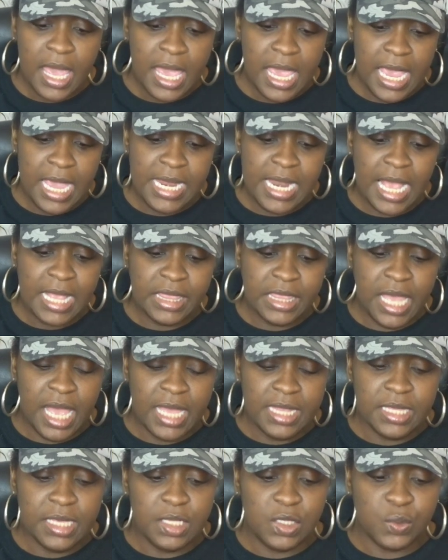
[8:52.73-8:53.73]
And I
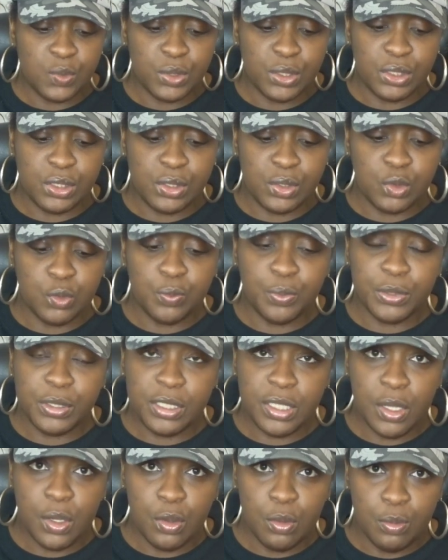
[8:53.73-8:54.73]
thought these were super
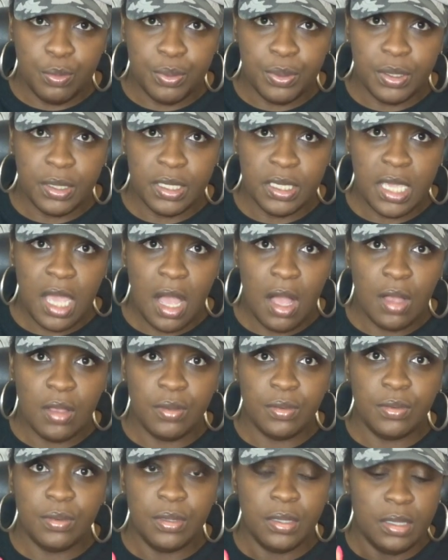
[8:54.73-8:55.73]
dope.
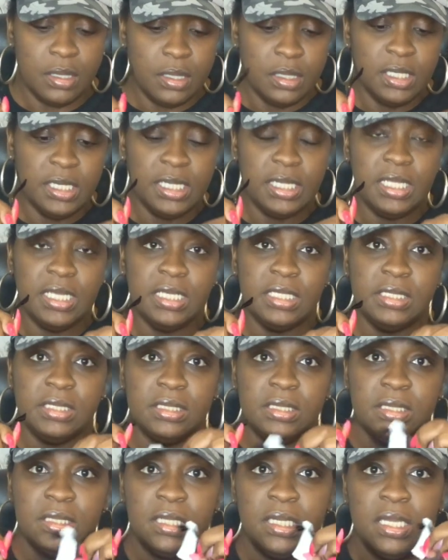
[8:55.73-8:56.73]
Y'all, look at
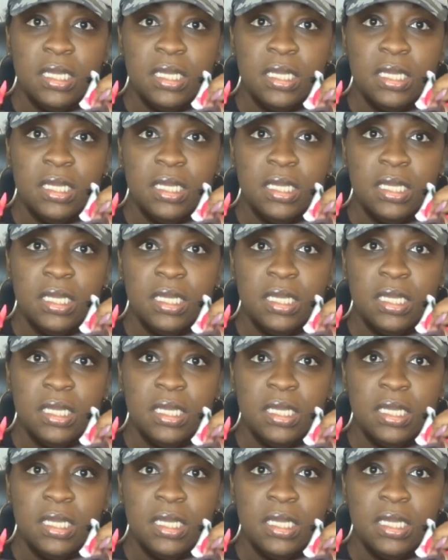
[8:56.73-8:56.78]
these.